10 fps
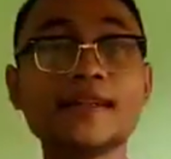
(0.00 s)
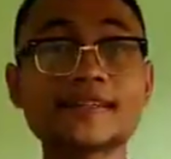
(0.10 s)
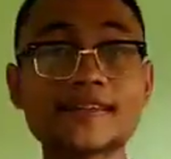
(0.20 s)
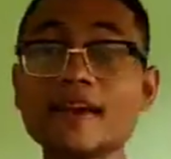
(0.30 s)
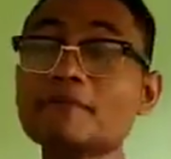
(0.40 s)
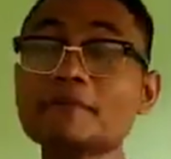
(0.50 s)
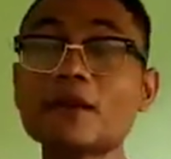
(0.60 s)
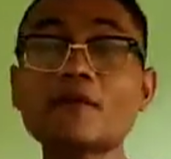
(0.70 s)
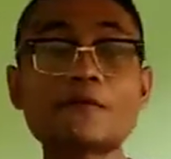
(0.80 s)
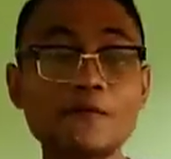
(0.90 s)
Step
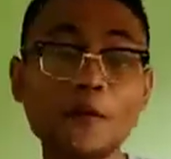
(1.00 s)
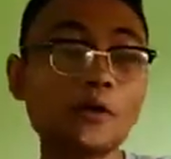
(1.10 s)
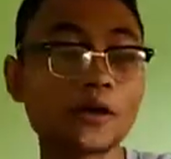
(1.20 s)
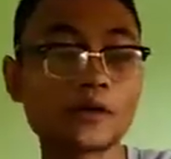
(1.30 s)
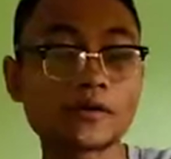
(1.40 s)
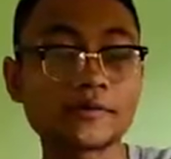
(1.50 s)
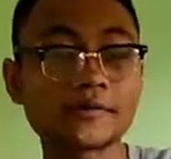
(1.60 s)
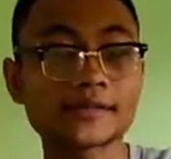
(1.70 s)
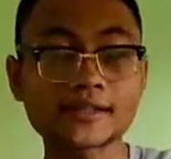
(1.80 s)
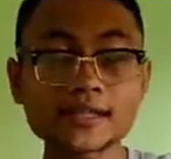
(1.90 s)
4.
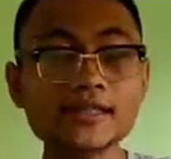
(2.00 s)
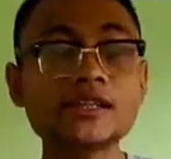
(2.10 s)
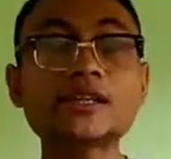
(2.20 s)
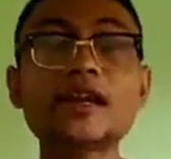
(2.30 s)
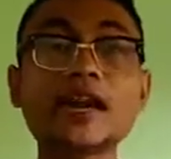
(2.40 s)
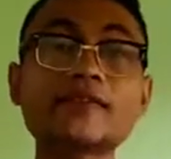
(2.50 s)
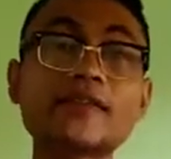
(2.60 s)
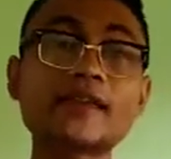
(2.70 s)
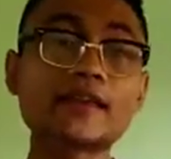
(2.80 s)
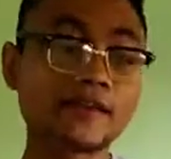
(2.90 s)
Conjugate
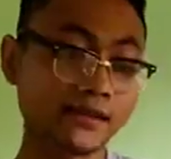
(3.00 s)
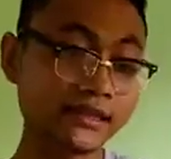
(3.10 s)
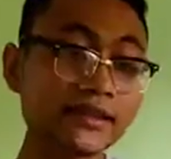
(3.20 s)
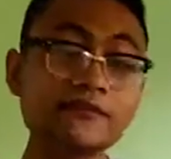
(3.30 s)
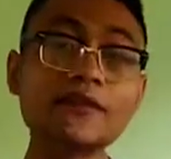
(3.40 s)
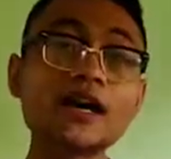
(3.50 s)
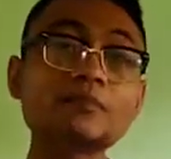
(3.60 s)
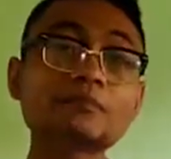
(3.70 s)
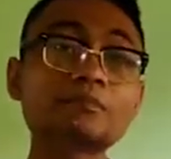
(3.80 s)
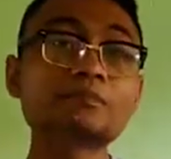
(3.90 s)
the
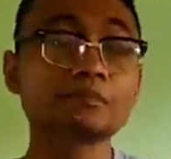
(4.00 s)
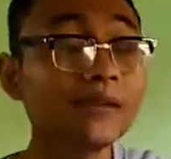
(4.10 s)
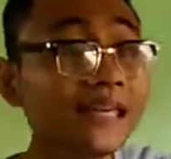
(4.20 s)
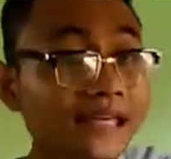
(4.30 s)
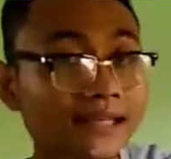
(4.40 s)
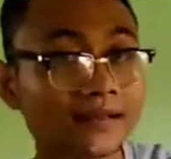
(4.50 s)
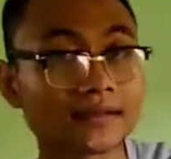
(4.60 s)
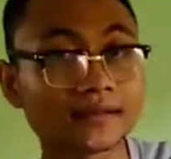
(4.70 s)
verb be.